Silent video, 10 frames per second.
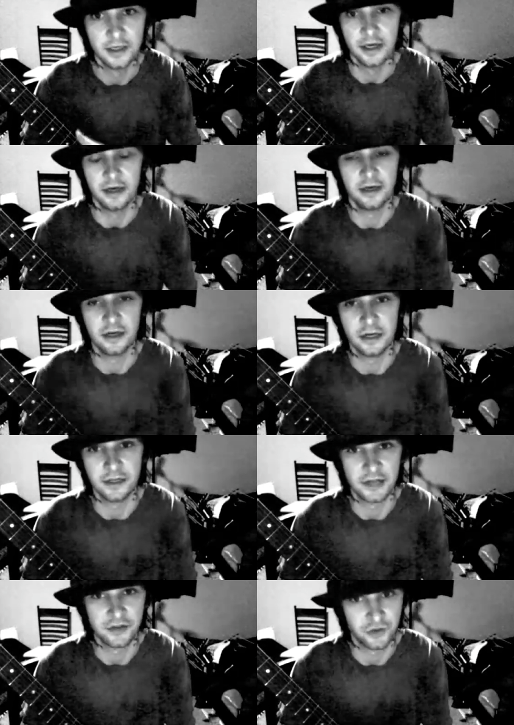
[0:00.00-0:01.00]
and
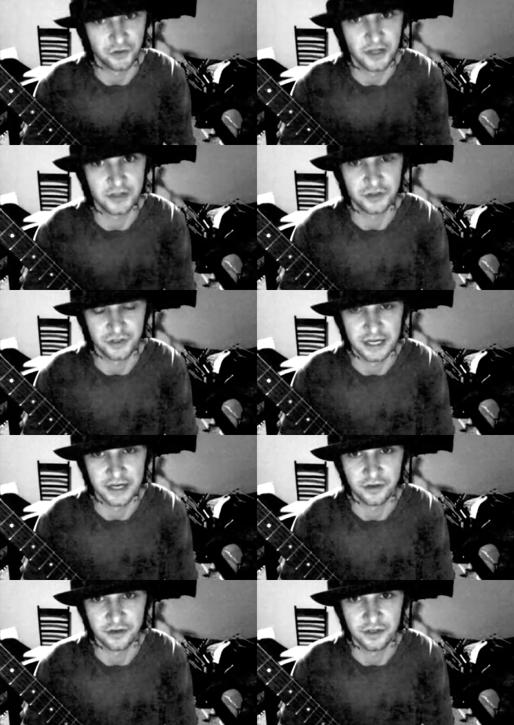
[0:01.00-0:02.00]
that's your
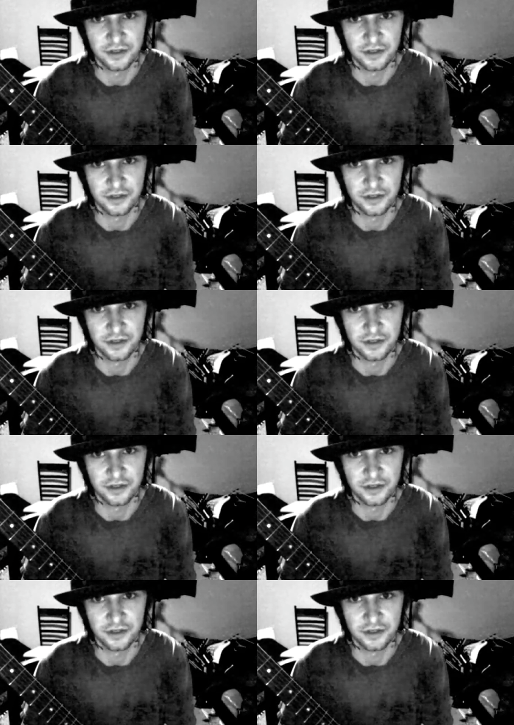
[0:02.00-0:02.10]
standard